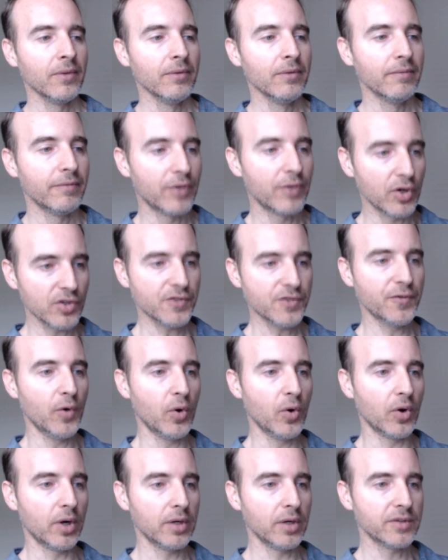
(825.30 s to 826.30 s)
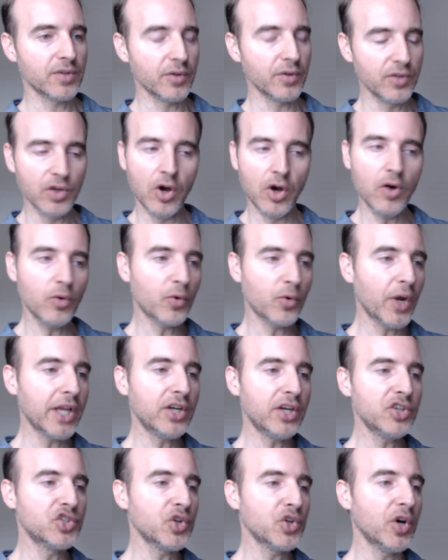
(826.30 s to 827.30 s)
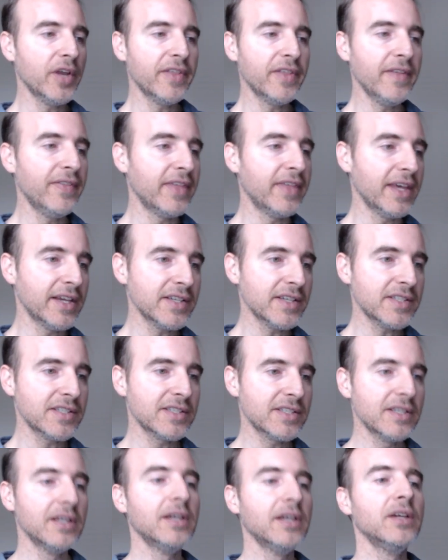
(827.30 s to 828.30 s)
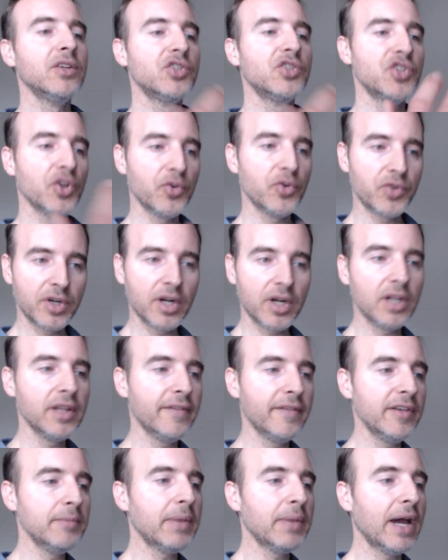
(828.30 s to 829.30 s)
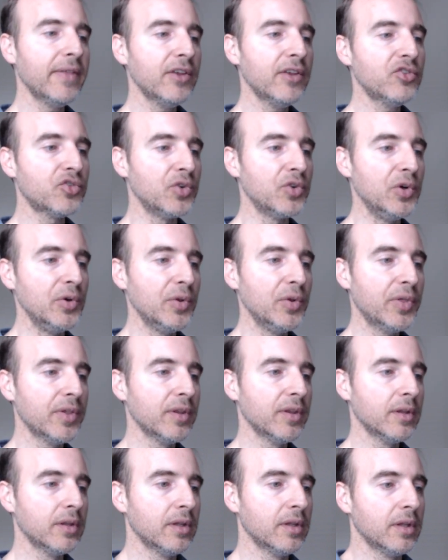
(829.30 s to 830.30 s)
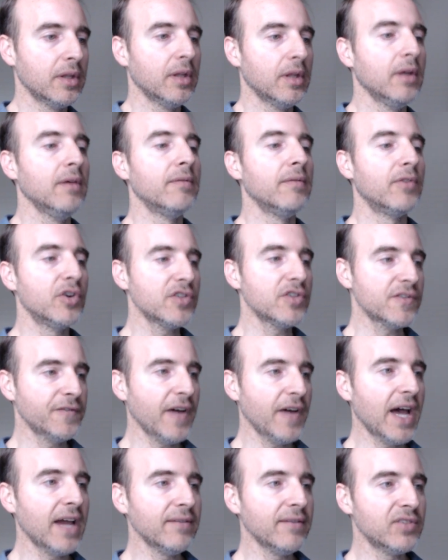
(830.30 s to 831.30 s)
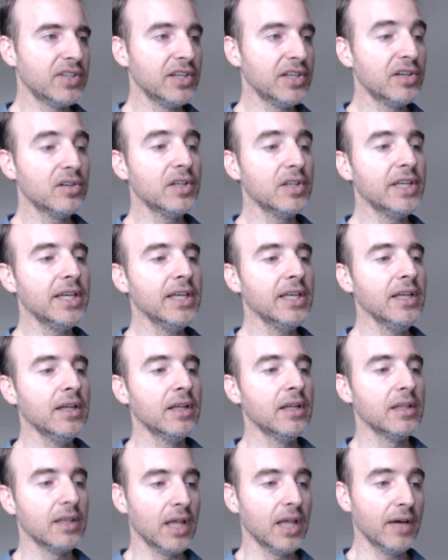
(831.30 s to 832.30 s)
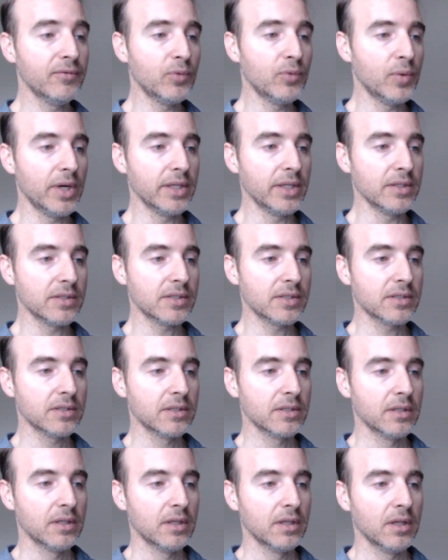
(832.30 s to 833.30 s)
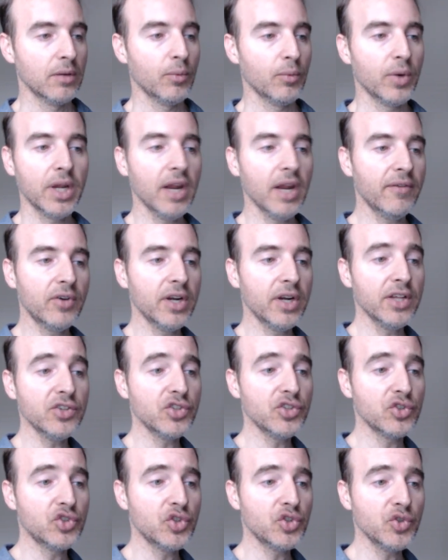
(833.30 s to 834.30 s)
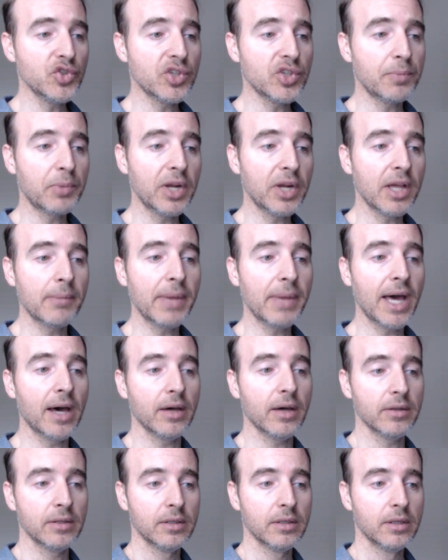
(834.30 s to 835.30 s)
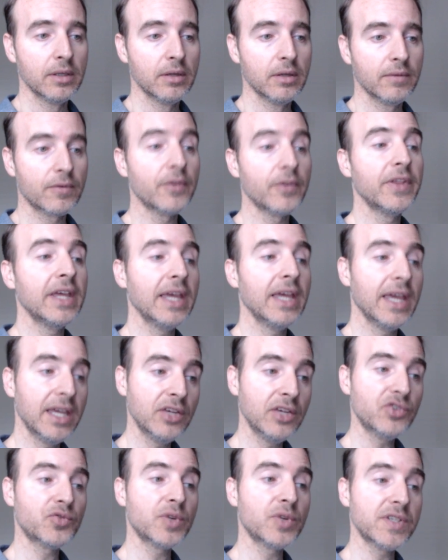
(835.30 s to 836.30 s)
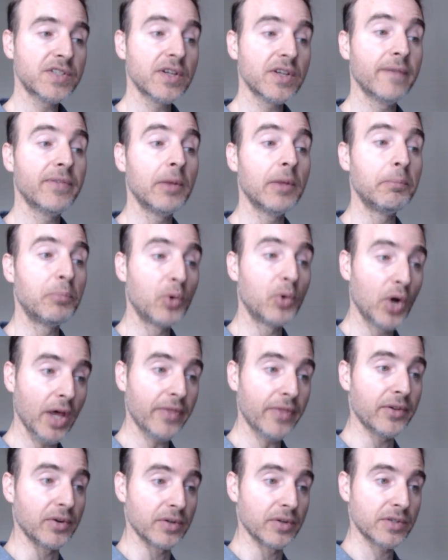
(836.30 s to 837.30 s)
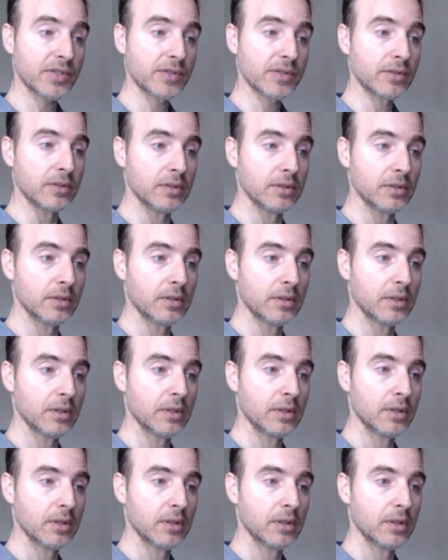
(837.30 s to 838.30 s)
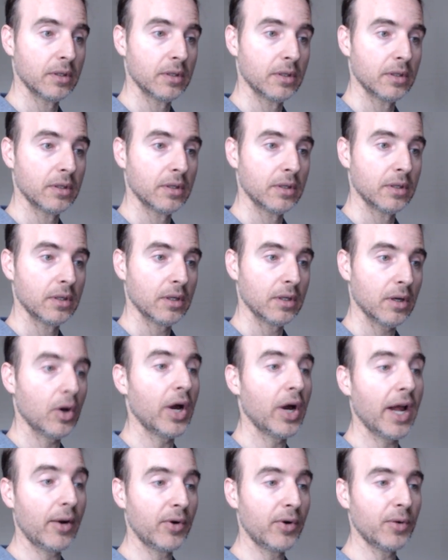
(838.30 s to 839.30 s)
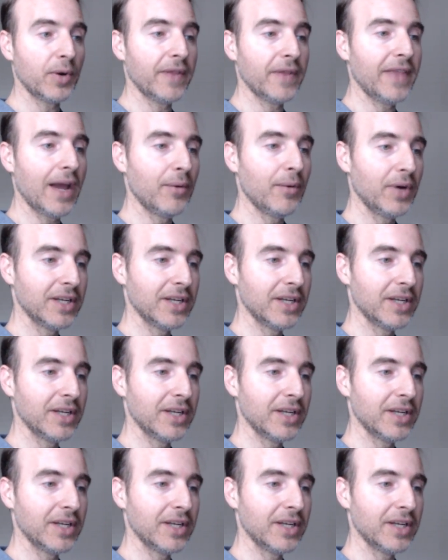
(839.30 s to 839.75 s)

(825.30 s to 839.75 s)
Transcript: Verse 4 So, no greater joy than this, children are living by the truth. Verse 5 Dearly loved ones, whatever it is you choose to bring about for the interests of the brothers Oh, I already read that one.